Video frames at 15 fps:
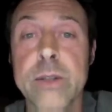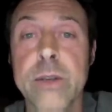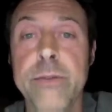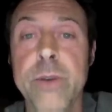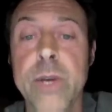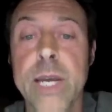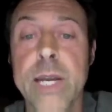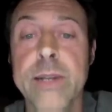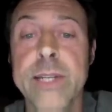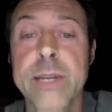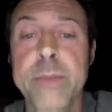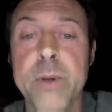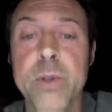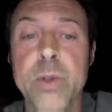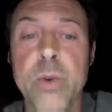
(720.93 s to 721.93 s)
If you get a
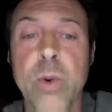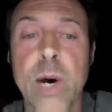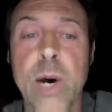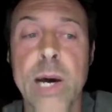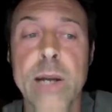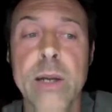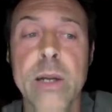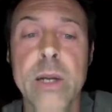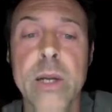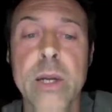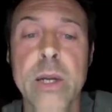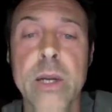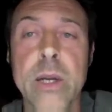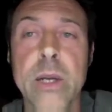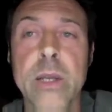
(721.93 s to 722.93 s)
deeper squat,
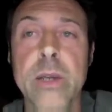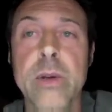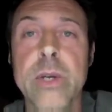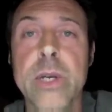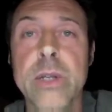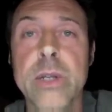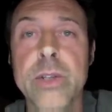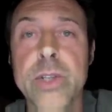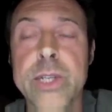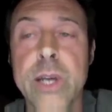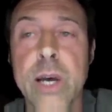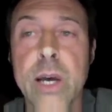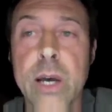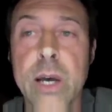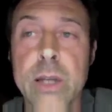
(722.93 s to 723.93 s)
you can
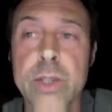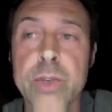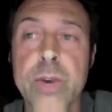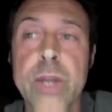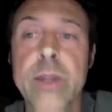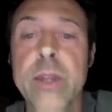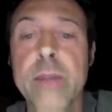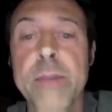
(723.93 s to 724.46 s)
strengthen the